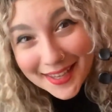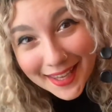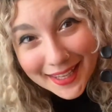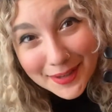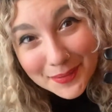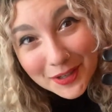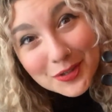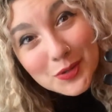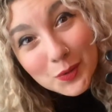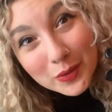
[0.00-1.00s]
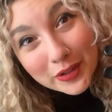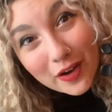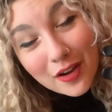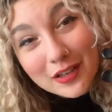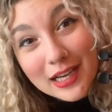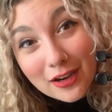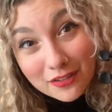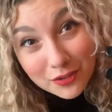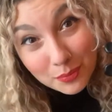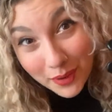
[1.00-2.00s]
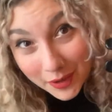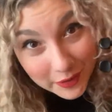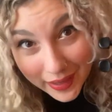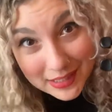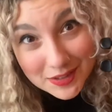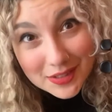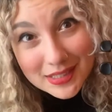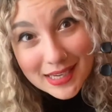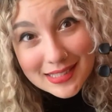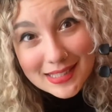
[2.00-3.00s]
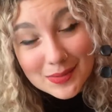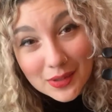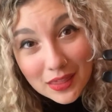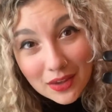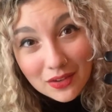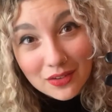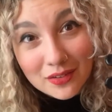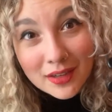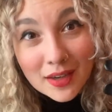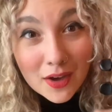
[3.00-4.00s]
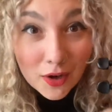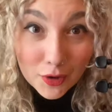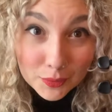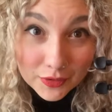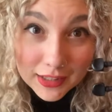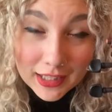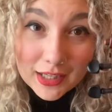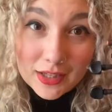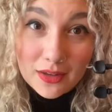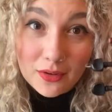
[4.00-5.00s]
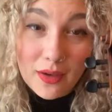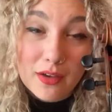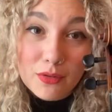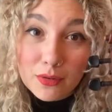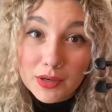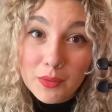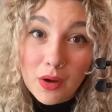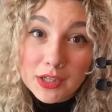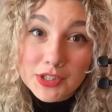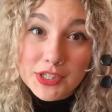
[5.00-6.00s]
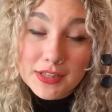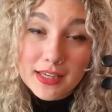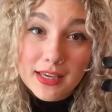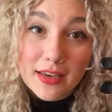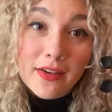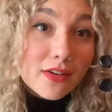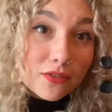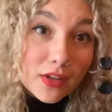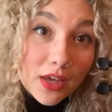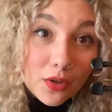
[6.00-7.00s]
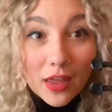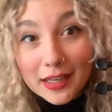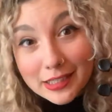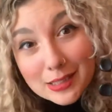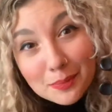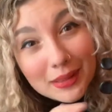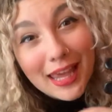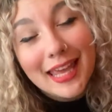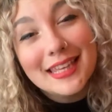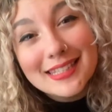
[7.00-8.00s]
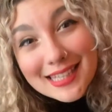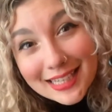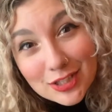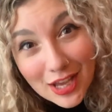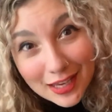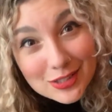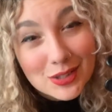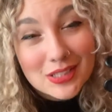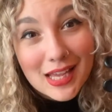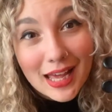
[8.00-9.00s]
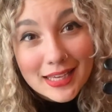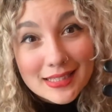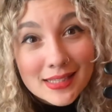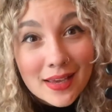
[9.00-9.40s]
am here to work on our vibrato exercises with you. Hopefully you have already watched the video that explains each exercise